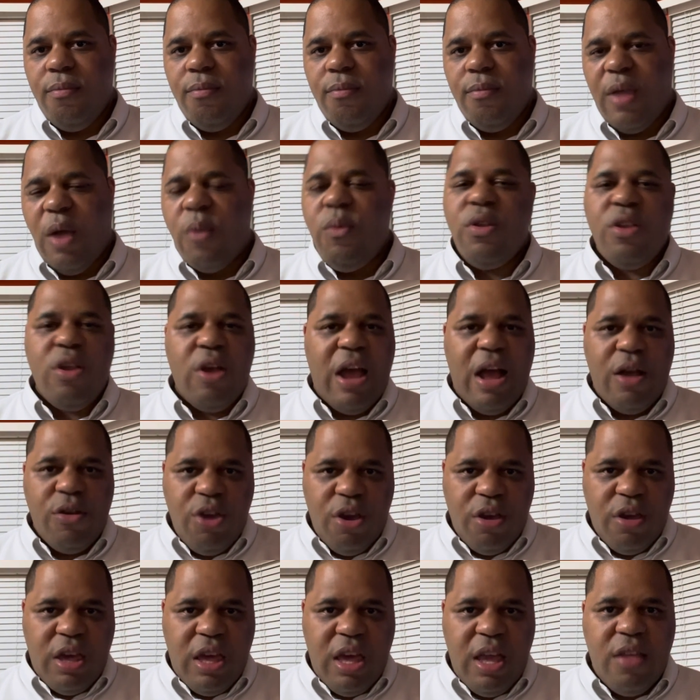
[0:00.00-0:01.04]
I wonder how your
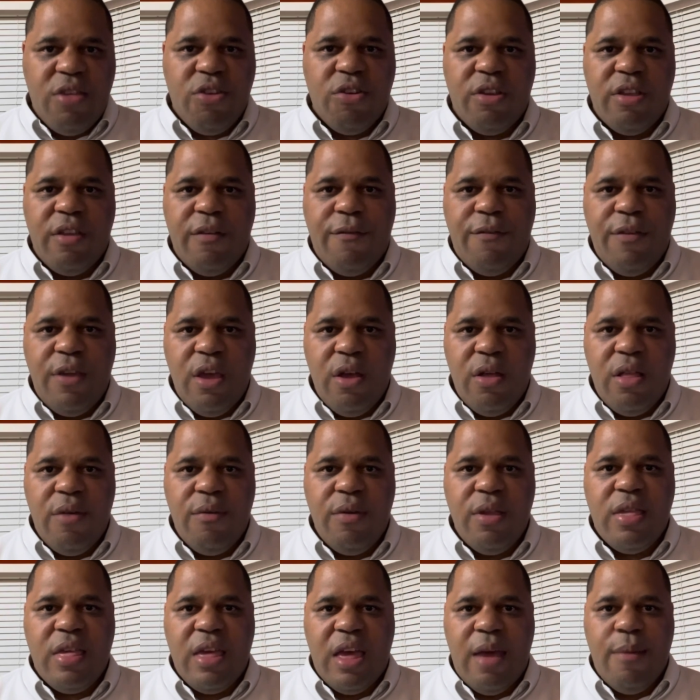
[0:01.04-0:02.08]
kids are going to feel every
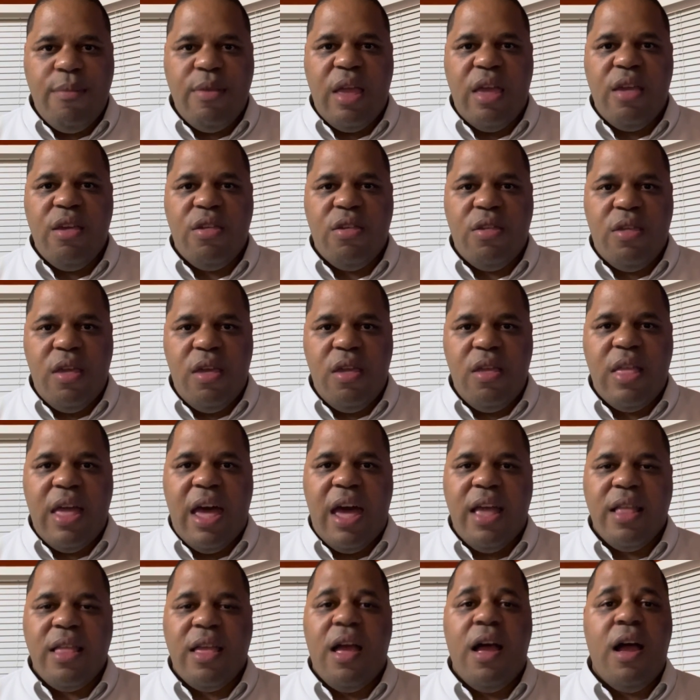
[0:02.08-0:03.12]
time they see
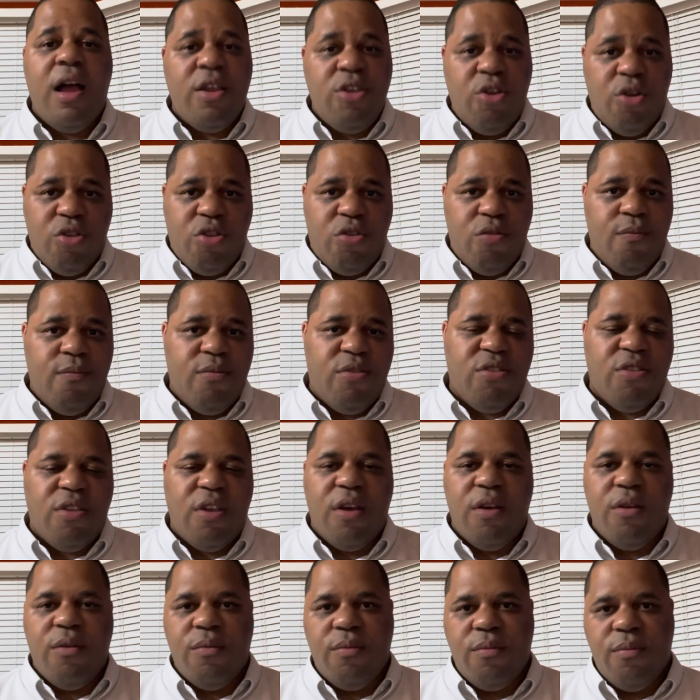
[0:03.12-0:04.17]
that on your
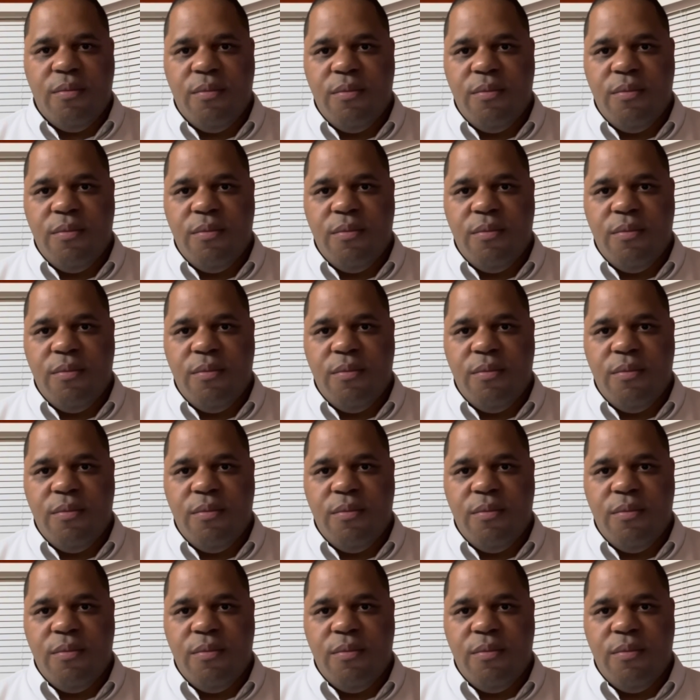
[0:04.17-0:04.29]
tombstone.